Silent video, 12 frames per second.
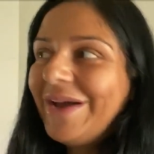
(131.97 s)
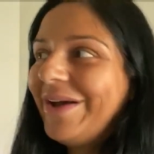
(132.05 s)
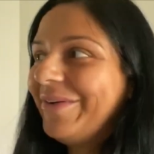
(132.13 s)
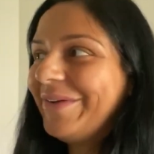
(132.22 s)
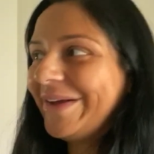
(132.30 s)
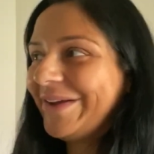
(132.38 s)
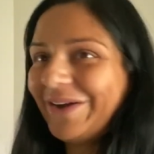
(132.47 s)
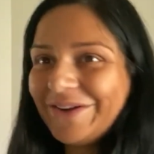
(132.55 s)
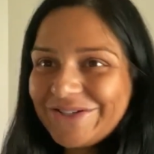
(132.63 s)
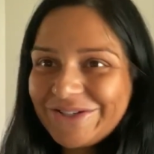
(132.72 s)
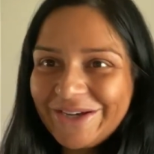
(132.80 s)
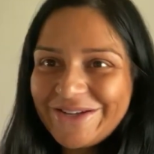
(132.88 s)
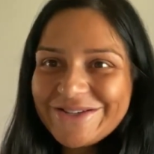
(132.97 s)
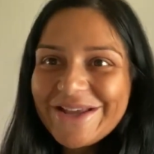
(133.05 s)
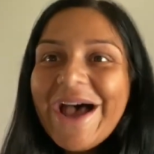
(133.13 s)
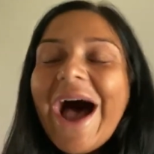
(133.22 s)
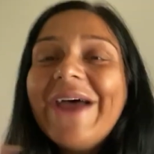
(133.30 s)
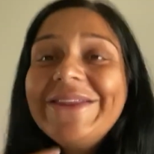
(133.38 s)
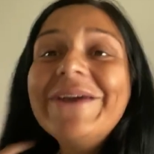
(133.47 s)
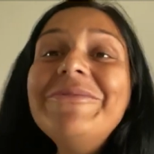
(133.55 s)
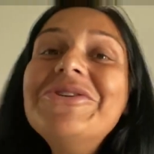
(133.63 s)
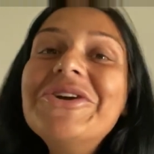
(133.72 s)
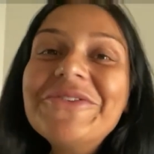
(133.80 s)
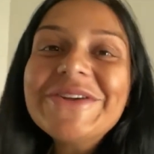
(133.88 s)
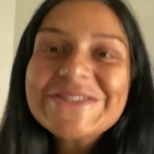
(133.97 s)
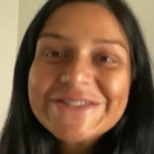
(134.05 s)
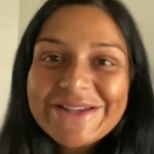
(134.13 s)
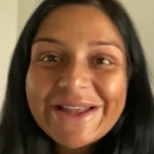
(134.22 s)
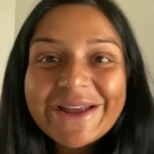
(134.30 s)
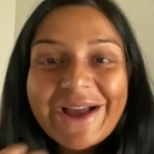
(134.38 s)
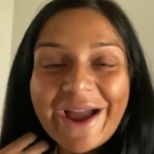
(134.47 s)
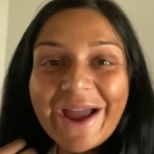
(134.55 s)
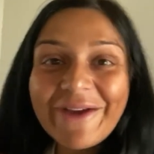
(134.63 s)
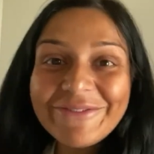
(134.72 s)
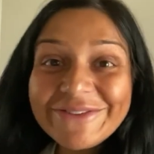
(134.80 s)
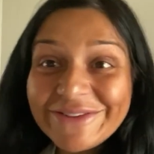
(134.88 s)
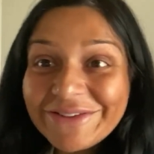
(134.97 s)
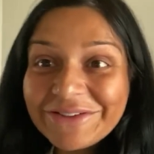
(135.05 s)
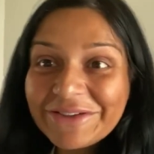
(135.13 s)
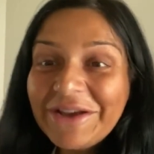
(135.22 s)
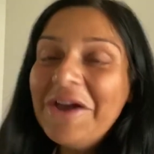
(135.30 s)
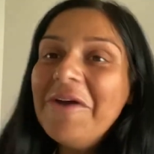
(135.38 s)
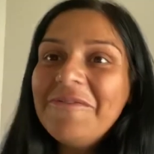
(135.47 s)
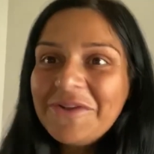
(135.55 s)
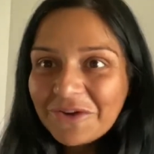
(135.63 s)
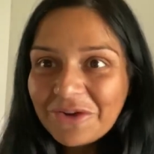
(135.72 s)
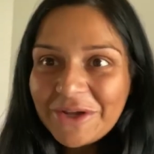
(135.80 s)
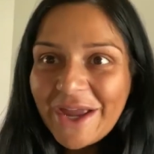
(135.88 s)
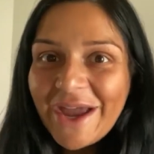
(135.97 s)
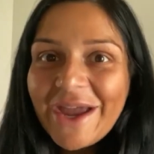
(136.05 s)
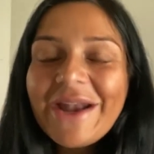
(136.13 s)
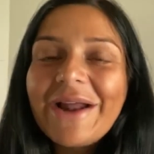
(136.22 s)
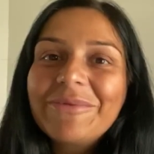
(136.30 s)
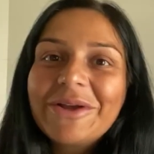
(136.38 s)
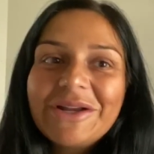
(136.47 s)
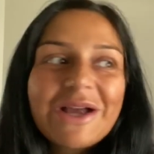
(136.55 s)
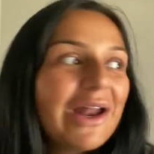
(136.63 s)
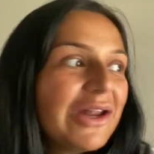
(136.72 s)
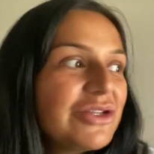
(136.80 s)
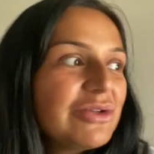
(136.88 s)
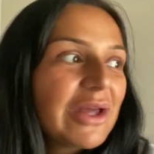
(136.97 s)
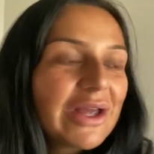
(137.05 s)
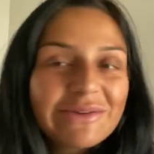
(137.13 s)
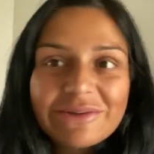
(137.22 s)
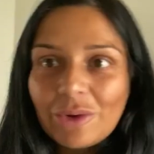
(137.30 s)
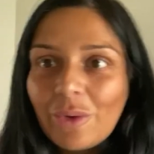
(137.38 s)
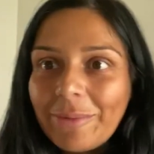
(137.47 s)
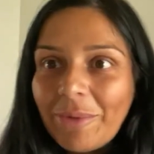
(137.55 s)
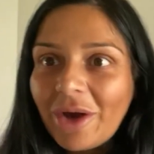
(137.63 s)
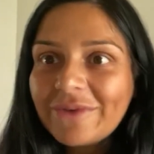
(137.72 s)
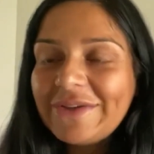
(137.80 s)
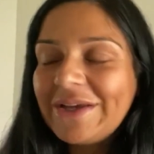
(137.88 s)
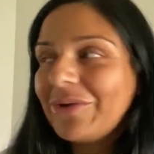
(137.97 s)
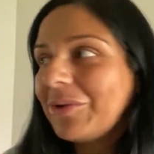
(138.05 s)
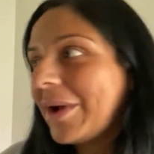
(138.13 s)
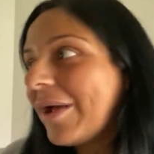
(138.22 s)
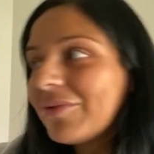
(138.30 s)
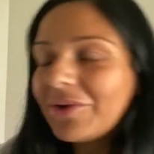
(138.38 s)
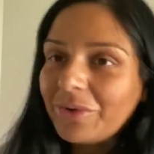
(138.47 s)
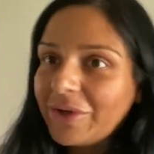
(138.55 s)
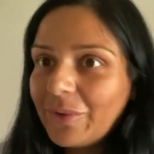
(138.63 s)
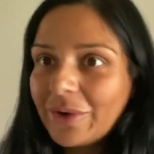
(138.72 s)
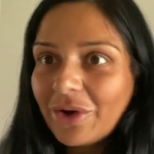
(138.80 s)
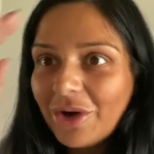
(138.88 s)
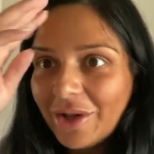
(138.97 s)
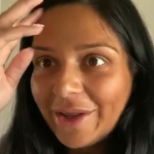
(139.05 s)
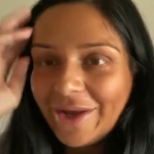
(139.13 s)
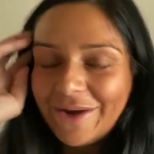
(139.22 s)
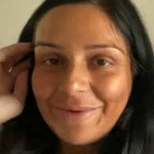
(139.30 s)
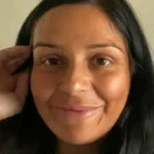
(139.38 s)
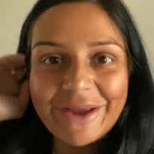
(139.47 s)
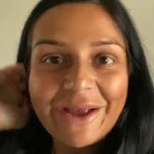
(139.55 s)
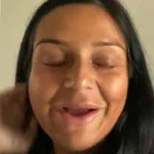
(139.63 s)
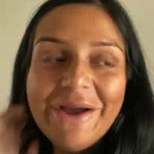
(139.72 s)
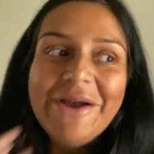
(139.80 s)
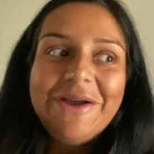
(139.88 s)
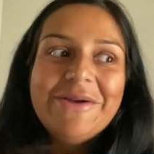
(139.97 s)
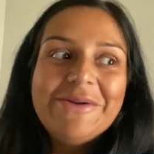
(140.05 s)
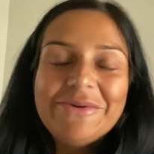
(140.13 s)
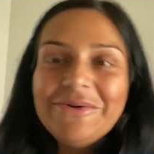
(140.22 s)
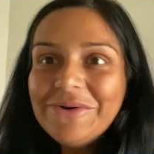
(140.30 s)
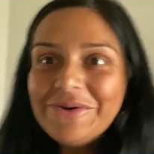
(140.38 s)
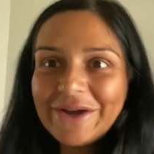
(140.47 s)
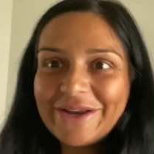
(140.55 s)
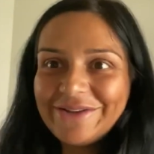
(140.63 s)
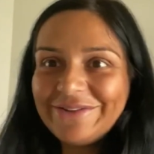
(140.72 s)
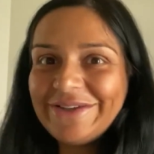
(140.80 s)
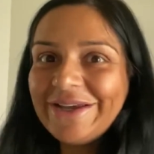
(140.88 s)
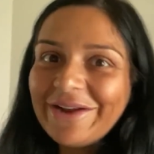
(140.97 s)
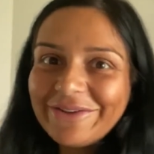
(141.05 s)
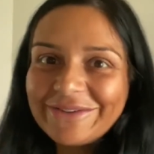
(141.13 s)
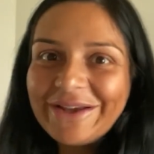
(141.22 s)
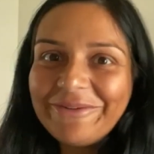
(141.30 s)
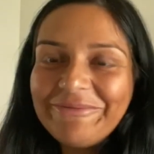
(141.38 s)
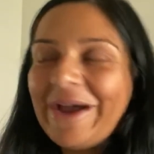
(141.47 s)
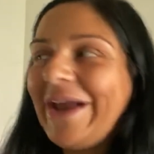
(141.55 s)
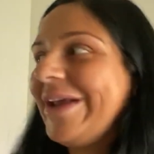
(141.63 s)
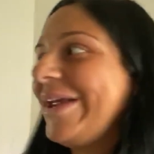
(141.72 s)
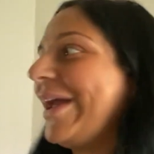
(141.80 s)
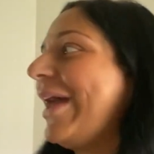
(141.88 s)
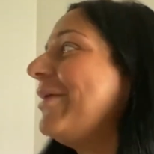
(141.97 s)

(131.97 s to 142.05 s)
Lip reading: Oh my gosh, you guys. I think I'm nervous because, like, I haven't seen this vehicle yet. And I'm going to kind of do, like, a slow unboxing or whatever. What do you want to call it? And I'm like, ooh, I can see it outside. I'm panicking.